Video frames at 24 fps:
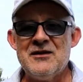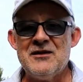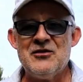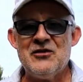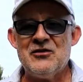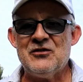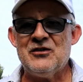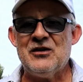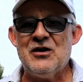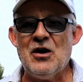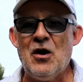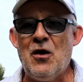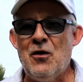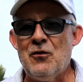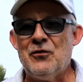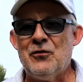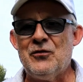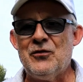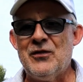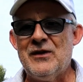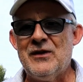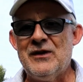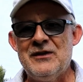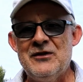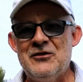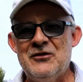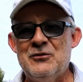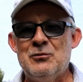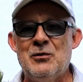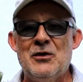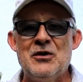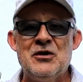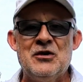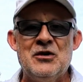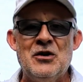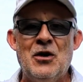This is golf. This
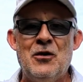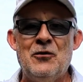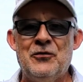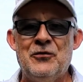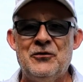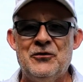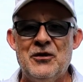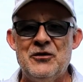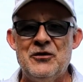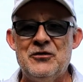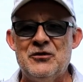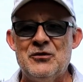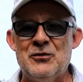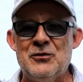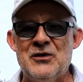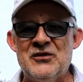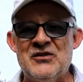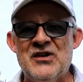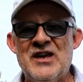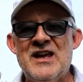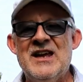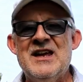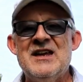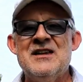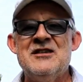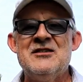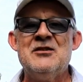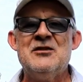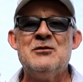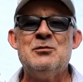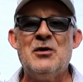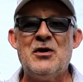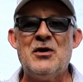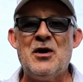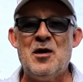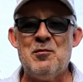is what golf does to us.
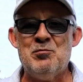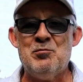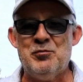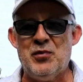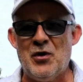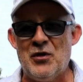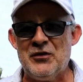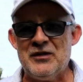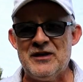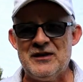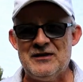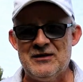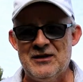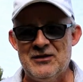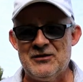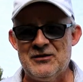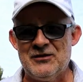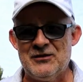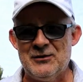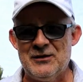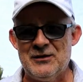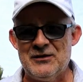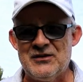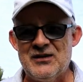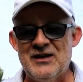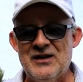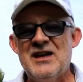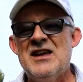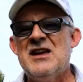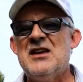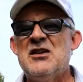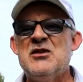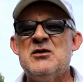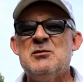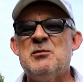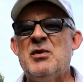This is what our body does to us,
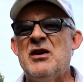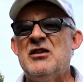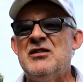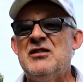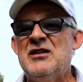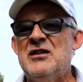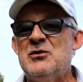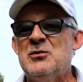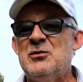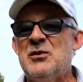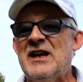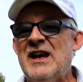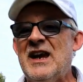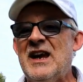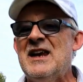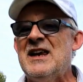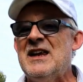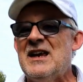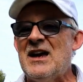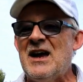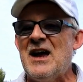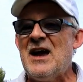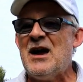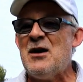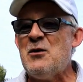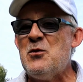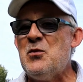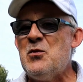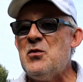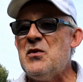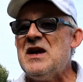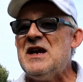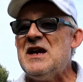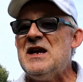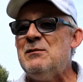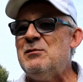especially as we're getting a
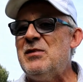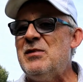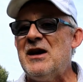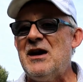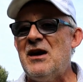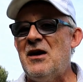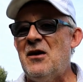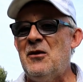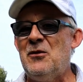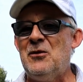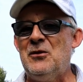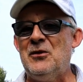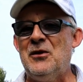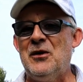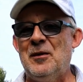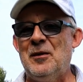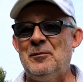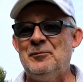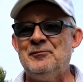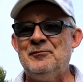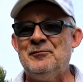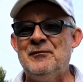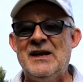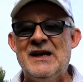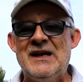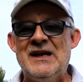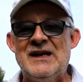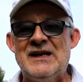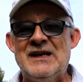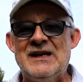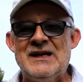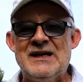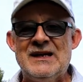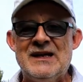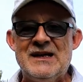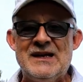wee bit older.
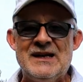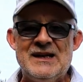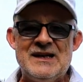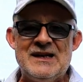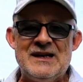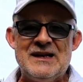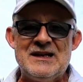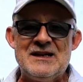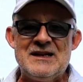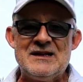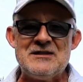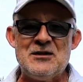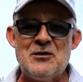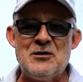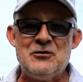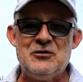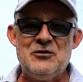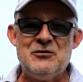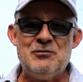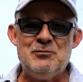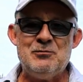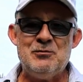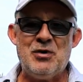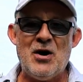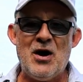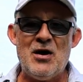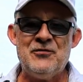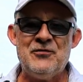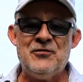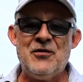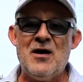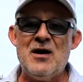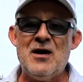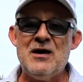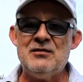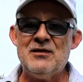So par
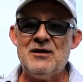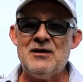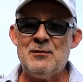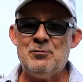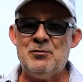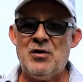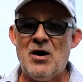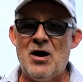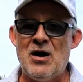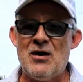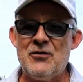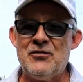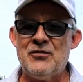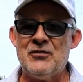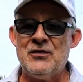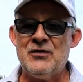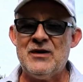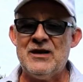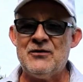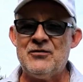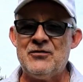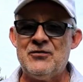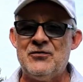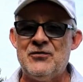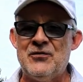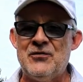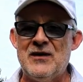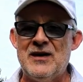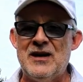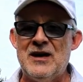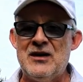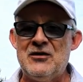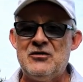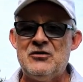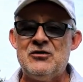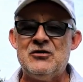5 and a par 3 to
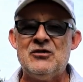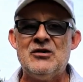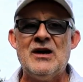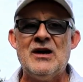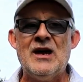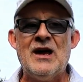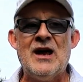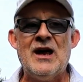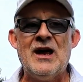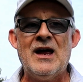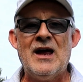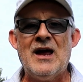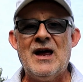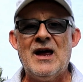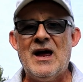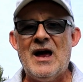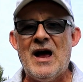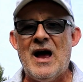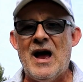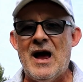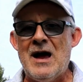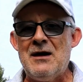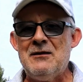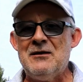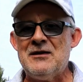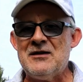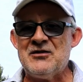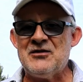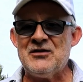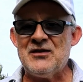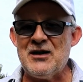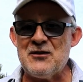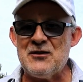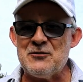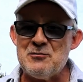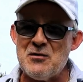finish. I'm going to
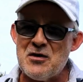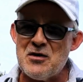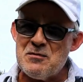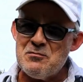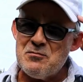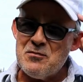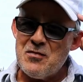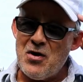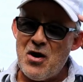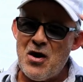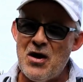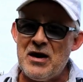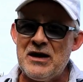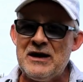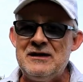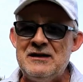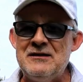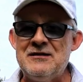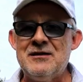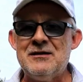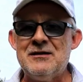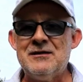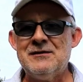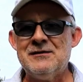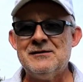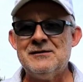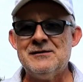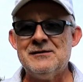see if my mind